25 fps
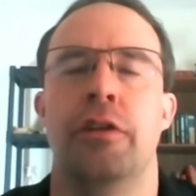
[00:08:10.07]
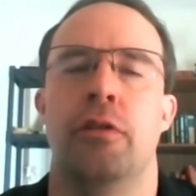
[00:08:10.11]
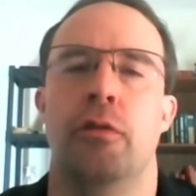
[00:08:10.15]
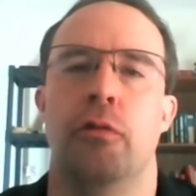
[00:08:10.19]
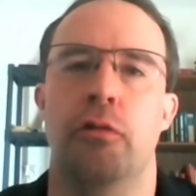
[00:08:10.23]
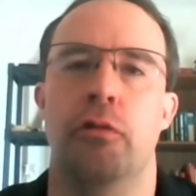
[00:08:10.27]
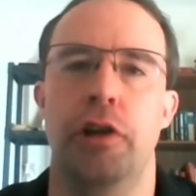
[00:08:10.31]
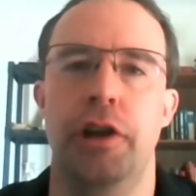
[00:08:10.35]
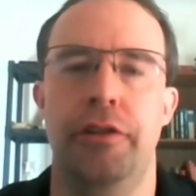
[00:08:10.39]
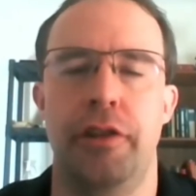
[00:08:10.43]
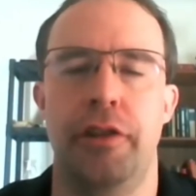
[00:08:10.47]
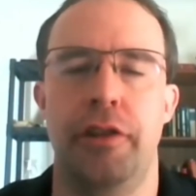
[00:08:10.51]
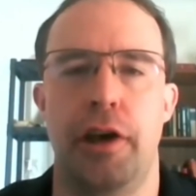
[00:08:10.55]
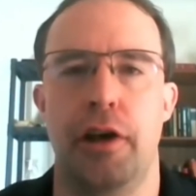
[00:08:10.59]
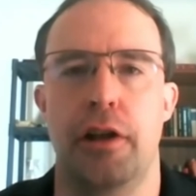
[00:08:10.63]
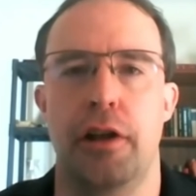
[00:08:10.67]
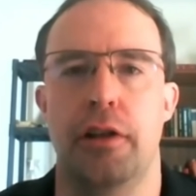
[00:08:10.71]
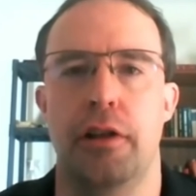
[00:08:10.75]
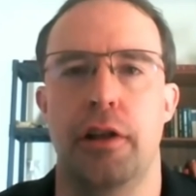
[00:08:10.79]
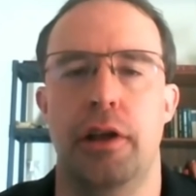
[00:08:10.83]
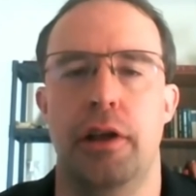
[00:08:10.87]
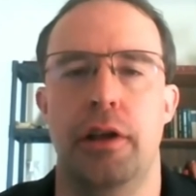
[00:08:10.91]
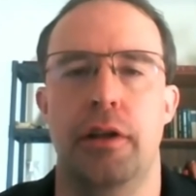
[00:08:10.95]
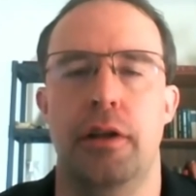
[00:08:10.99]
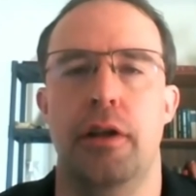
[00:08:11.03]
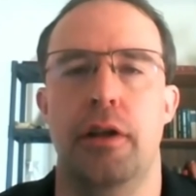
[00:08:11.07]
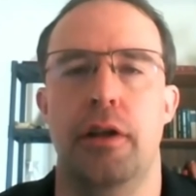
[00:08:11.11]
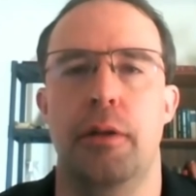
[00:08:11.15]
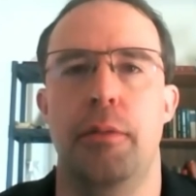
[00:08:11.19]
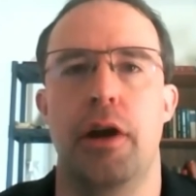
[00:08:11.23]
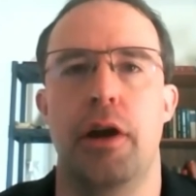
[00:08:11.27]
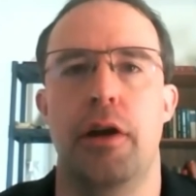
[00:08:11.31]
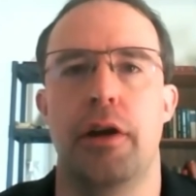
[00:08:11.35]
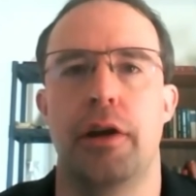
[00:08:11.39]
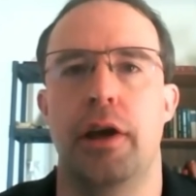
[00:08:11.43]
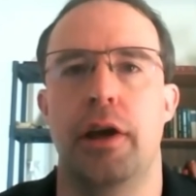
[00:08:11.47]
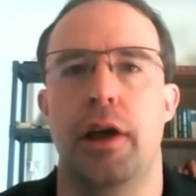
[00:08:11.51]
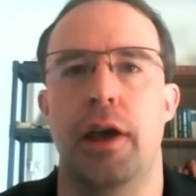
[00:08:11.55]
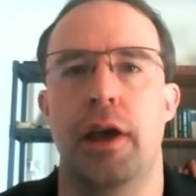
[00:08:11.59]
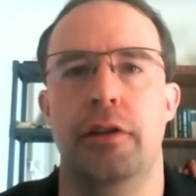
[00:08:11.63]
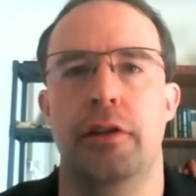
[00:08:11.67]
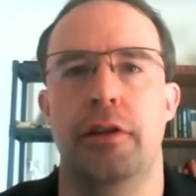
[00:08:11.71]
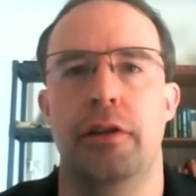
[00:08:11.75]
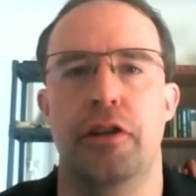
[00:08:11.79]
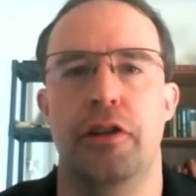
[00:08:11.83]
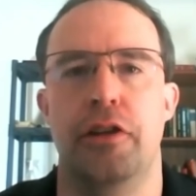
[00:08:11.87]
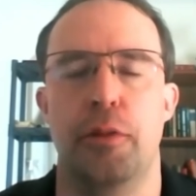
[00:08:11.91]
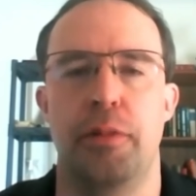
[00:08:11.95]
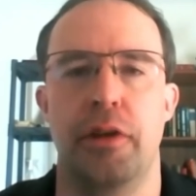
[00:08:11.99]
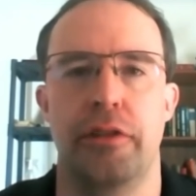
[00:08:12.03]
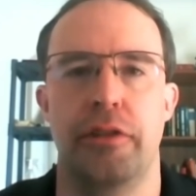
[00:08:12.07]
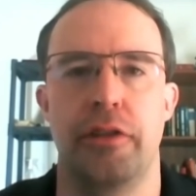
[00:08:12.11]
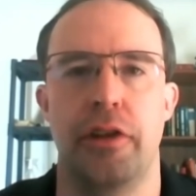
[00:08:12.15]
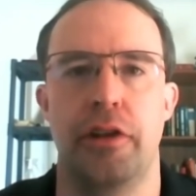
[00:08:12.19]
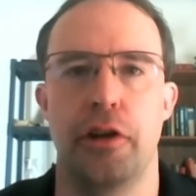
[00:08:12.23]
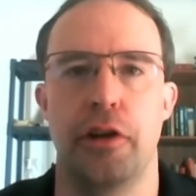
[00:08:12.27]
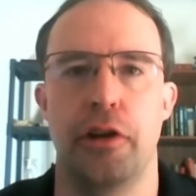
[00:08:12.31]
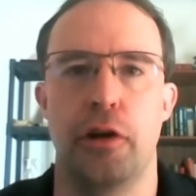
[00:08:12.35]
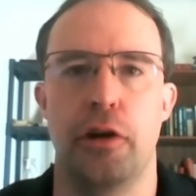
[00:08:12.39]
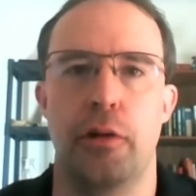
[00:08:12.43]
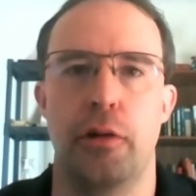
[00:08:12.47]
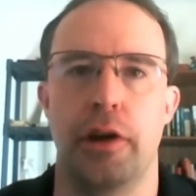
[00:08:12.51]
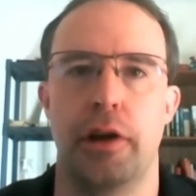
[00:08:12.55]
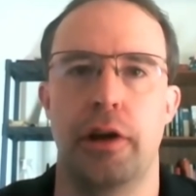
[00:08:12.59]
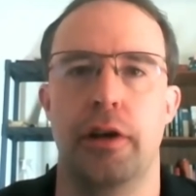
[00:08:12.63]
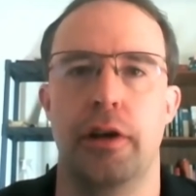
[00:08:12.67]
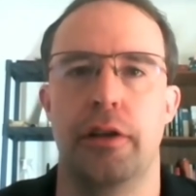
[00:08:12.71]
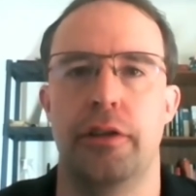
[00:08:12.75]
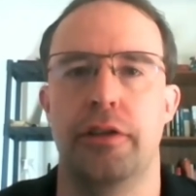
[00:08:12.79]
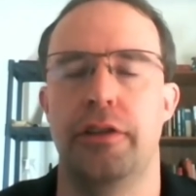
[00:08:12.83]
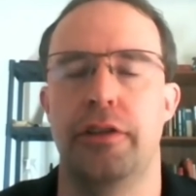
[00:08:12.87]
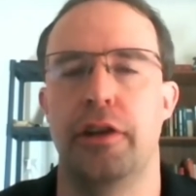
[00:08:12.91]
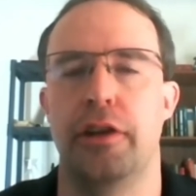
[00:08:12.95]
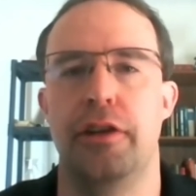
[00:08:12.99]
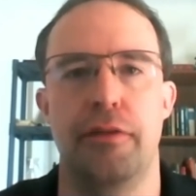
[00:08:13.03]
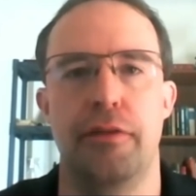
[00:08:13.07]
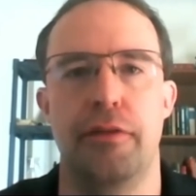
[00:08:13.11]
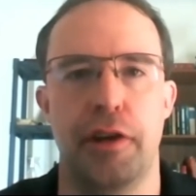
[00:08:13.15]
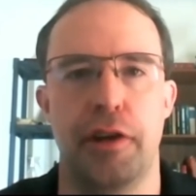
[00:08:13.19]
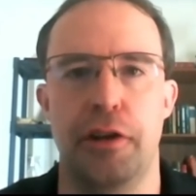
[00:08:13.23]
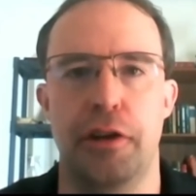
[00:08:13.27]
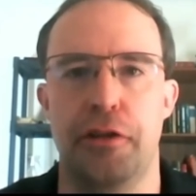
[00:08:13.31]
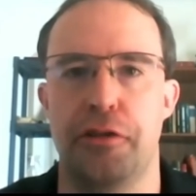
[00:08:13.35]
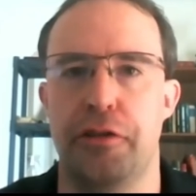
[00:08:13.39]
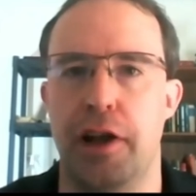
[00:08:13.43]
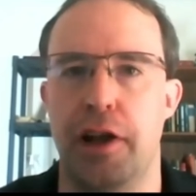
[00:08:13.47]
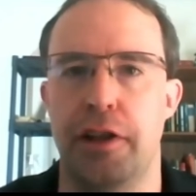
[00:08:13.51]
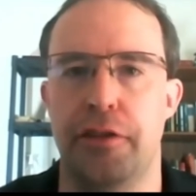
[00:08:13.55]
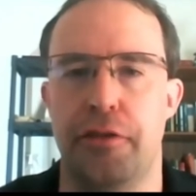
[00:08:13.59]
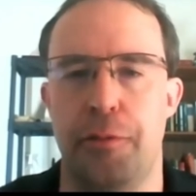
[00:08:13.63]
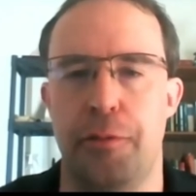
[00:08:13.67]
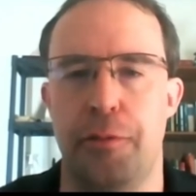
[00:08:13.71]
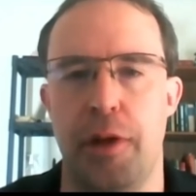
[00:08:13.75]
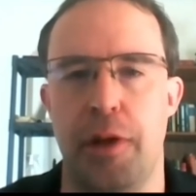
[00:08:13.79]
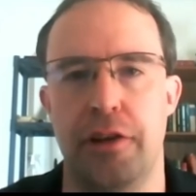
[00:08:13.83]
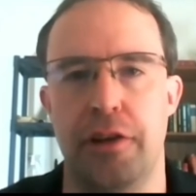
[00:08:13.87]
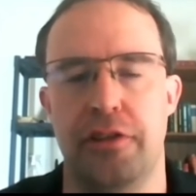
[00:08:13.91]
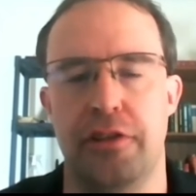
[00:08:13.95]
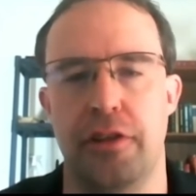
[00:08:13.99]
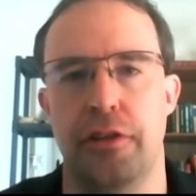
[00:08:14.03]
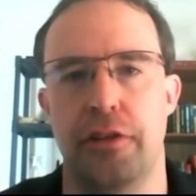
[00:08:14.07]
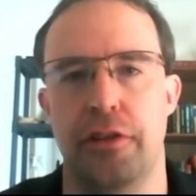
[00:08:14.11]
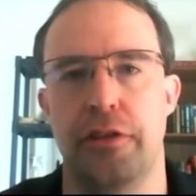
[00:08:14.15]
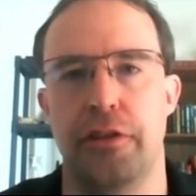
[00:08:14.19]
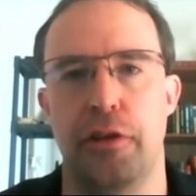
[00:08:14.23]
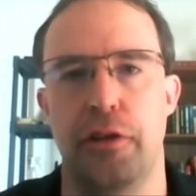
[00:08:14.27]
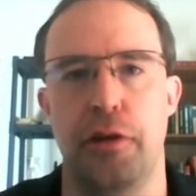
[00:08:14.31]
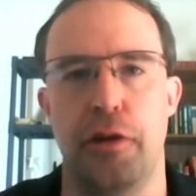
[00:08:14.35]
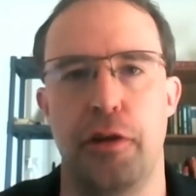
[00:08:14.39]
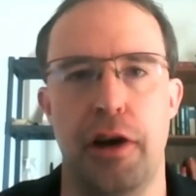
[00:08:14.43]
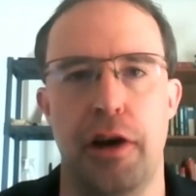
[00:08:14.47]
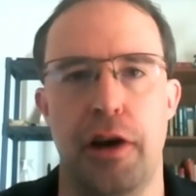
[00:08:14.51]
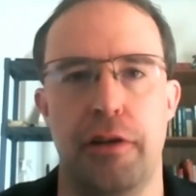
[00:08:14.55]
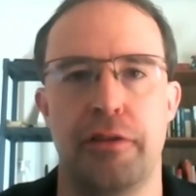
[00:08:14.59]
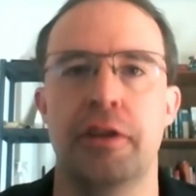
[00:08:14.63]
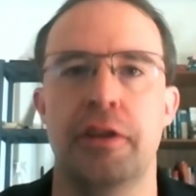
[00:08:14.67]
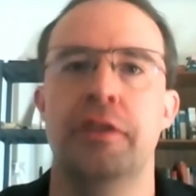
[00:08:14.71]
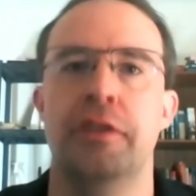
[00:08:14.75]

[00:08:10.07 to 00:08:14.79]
retail in America and Europe is undergoing a significant transformation. So you have